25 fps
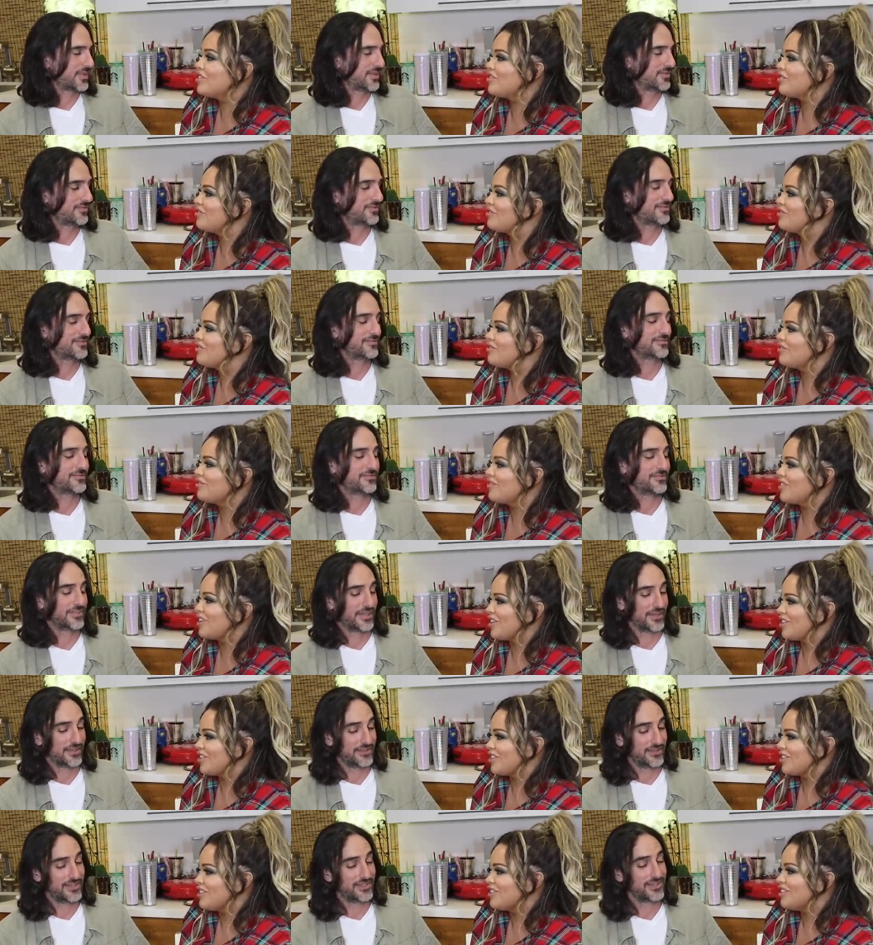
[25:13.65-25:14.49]
Speaker 1: fair,
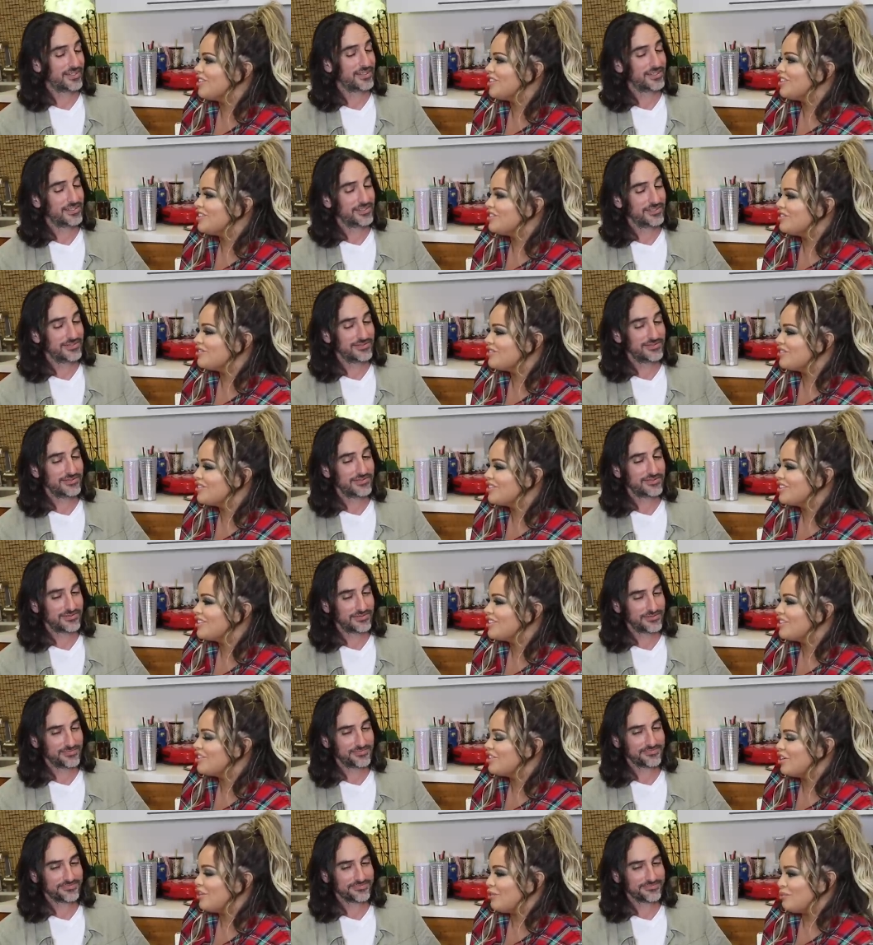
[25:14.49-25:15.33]
fair enough. enough.
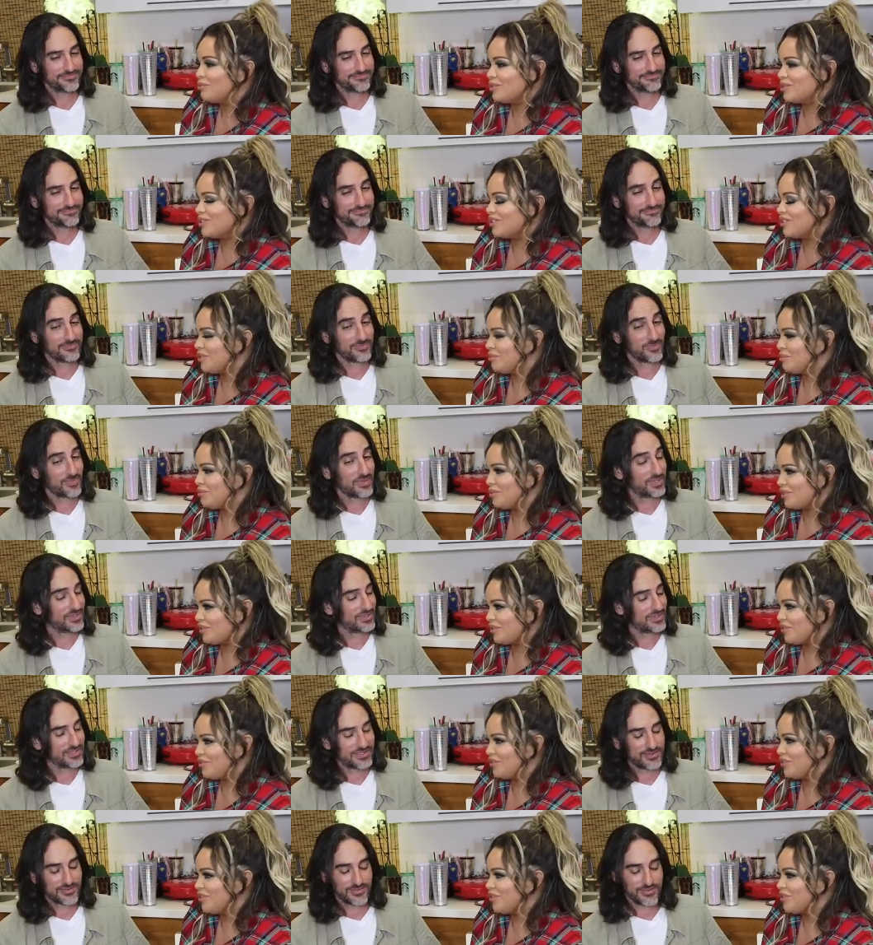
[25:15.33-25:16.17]
I'm a little
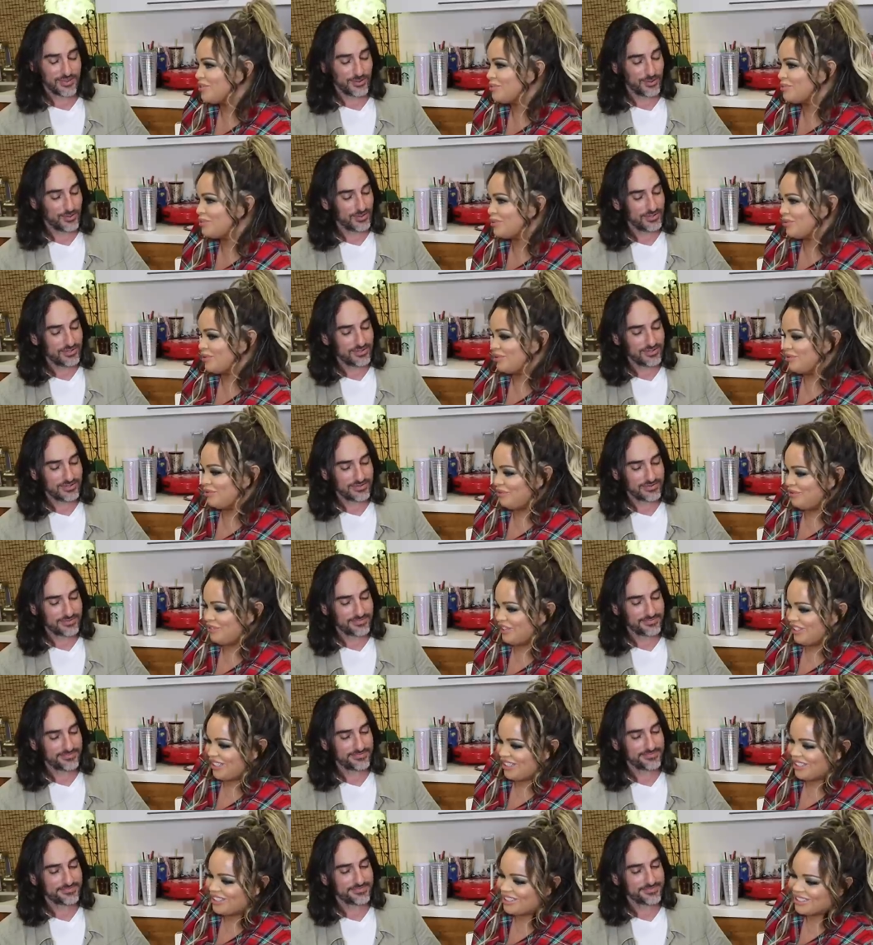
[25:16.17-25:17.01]
confused, yeah. but
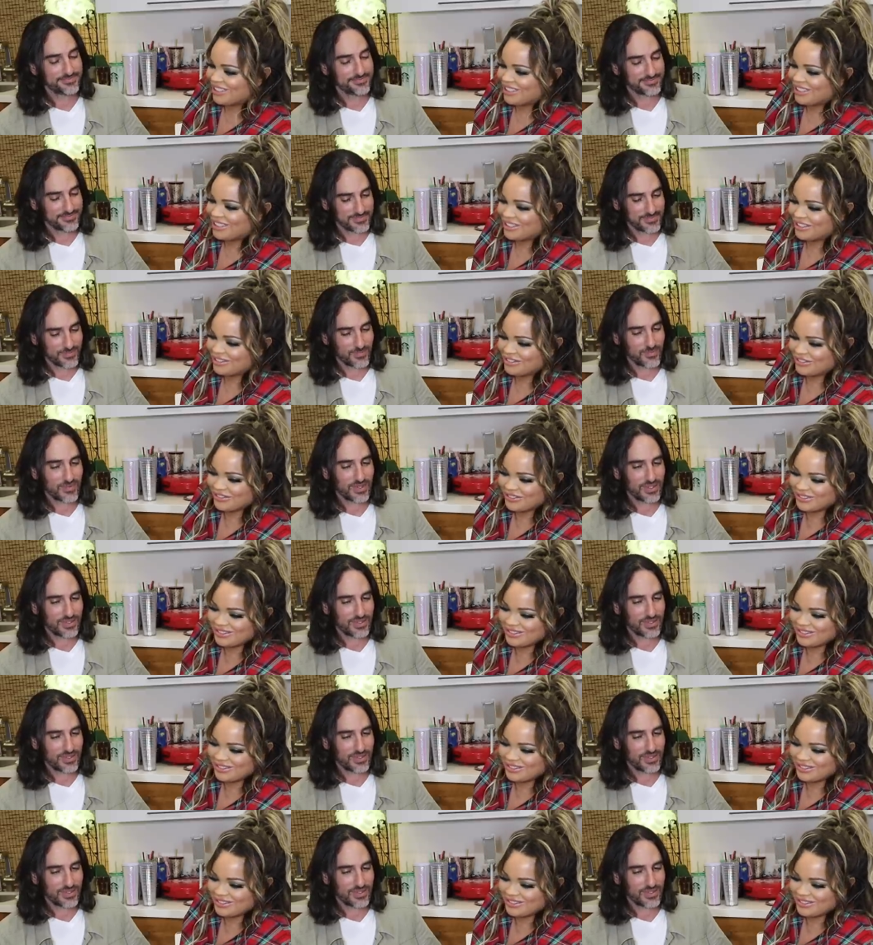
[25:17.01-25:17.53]
fair enough.